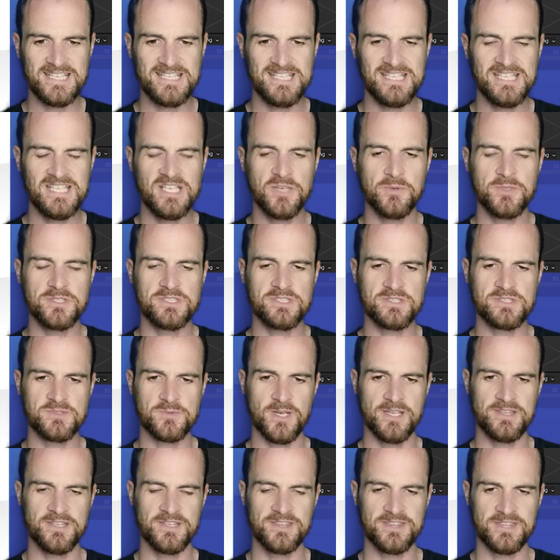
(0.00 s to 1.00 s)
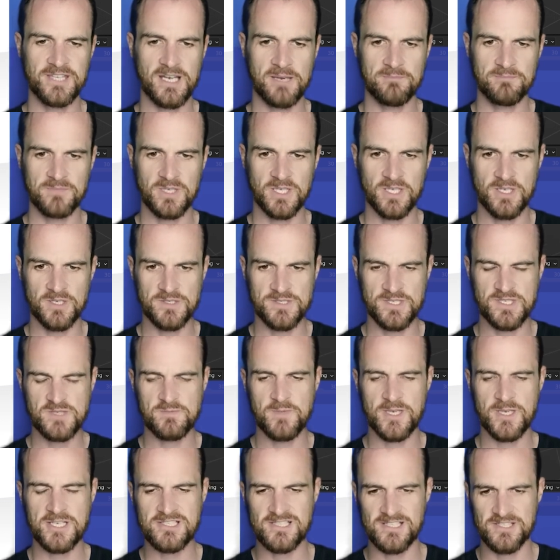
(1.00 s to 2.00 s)
indent here, which is where the thumb
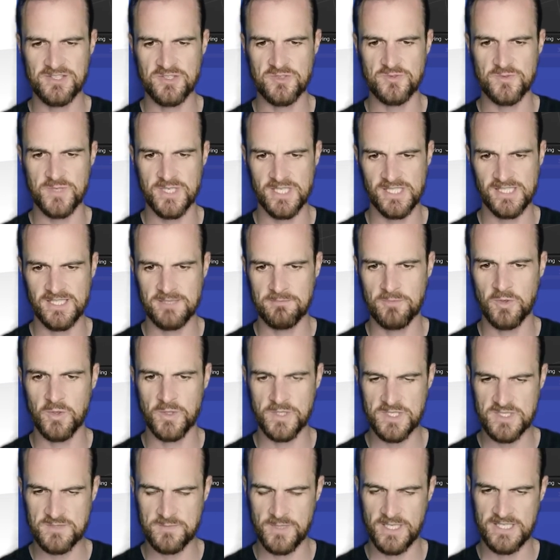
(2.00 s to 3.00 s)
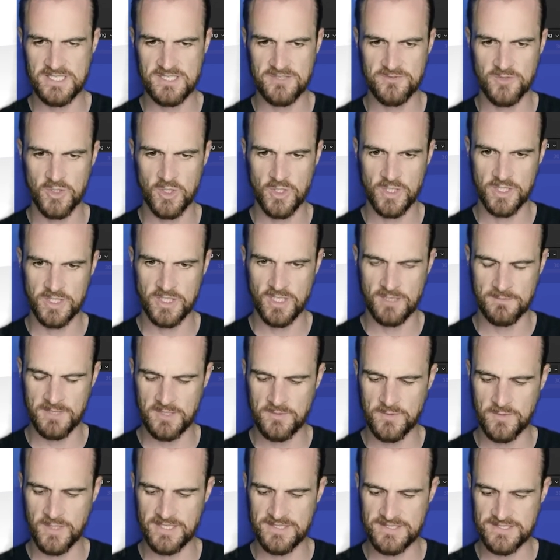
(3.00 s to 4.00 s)
goes, especially the really more expensive
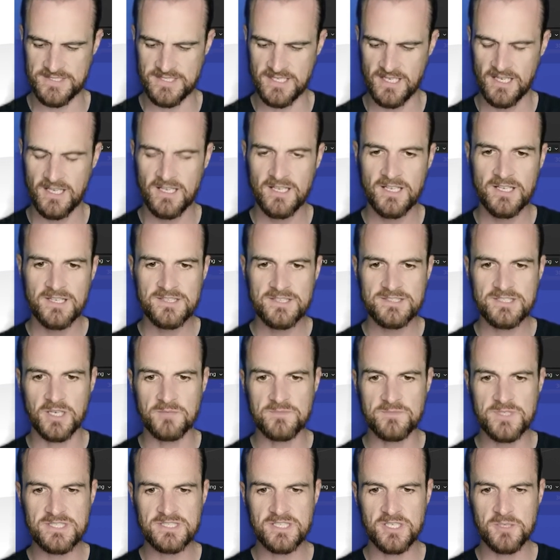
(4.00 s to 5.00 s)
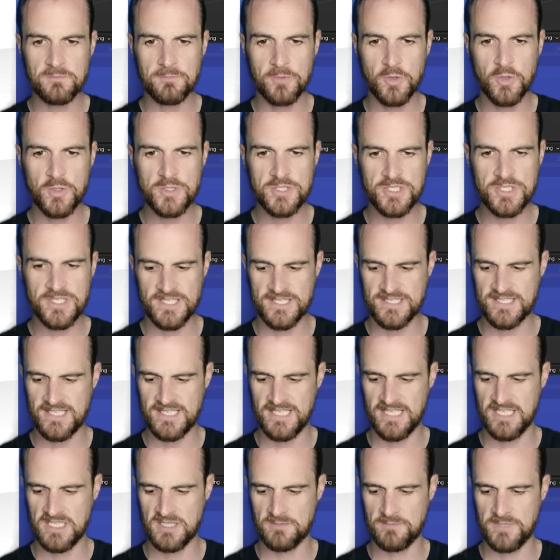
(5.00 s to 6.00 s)
ergonomic ones. So I'm just going to push
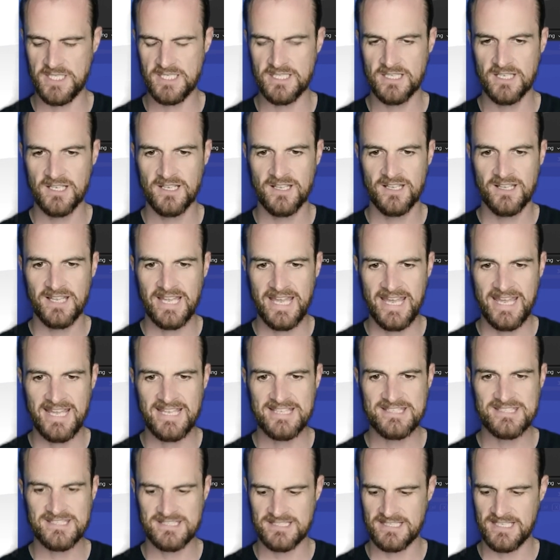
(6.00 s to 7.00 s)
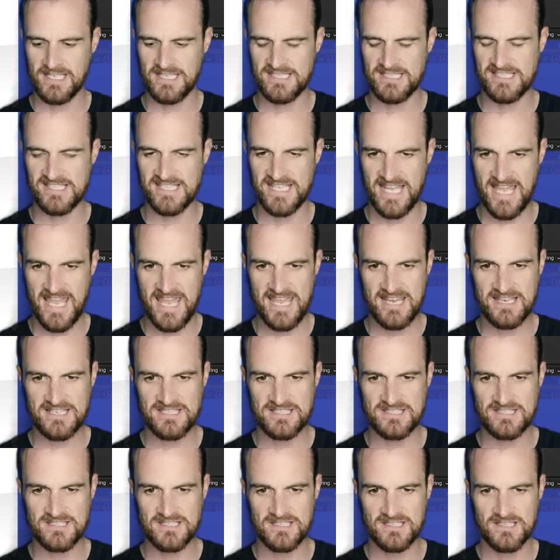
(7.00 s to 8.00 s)
this in a bit, S and
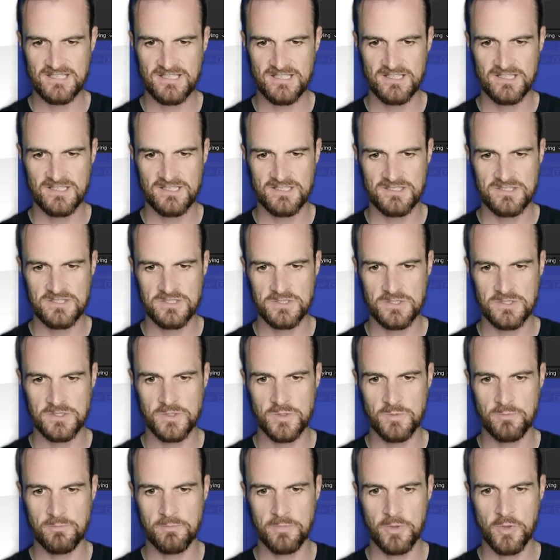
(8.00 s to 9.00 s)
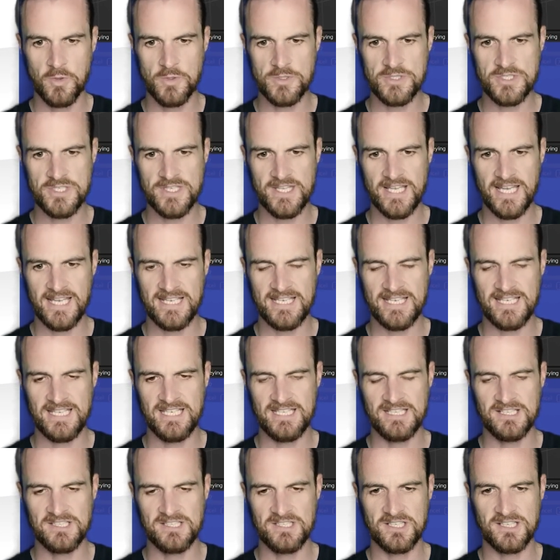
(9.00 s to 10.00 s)
X, to push
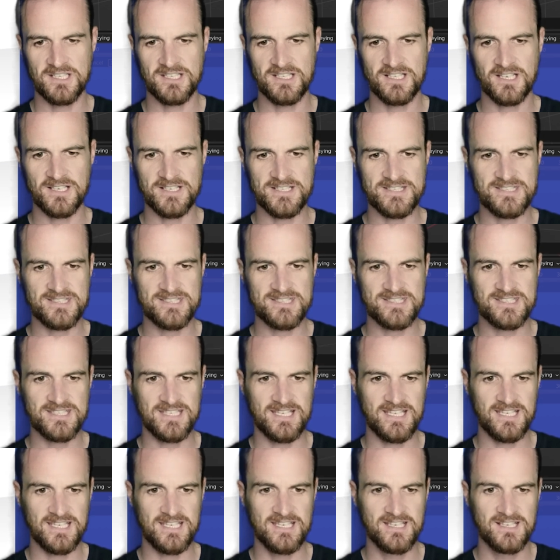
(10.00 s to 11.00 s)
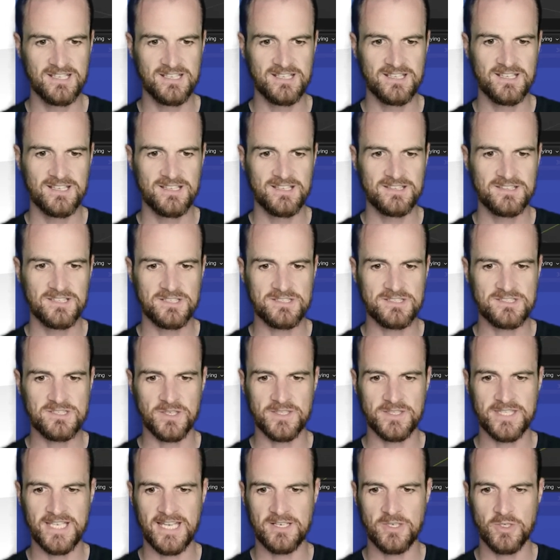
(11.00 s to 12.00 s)
that in, and you can kind of see that
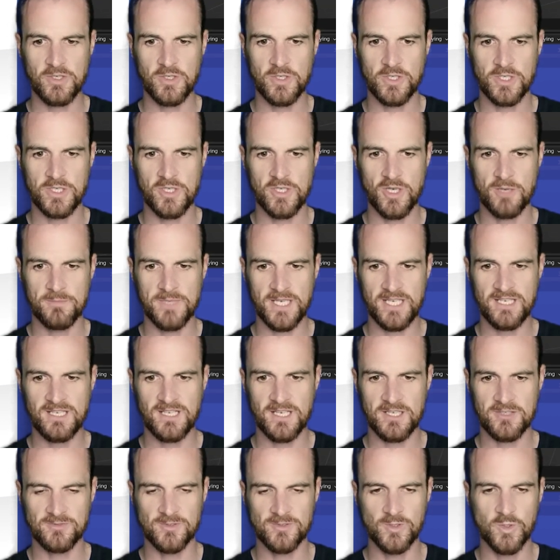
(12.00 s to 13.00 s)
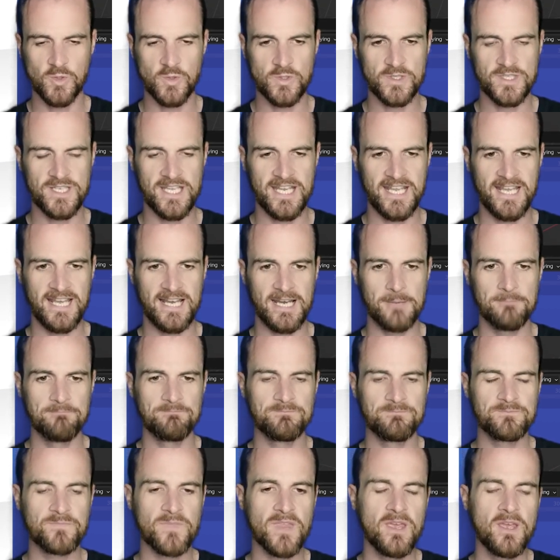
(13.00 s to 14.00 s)
it's got that ergonomic kind of look
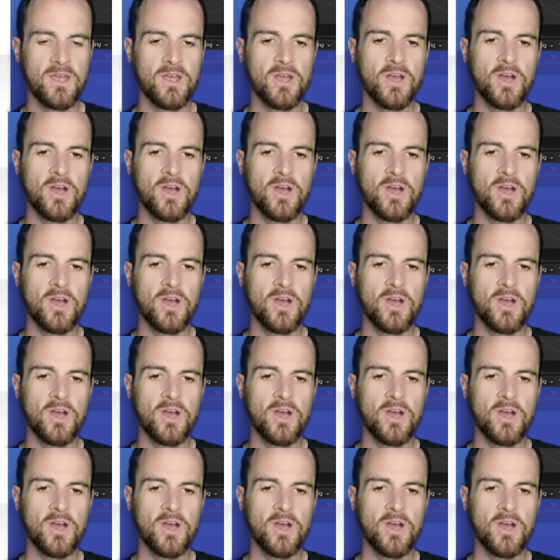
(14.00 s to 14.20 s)
now.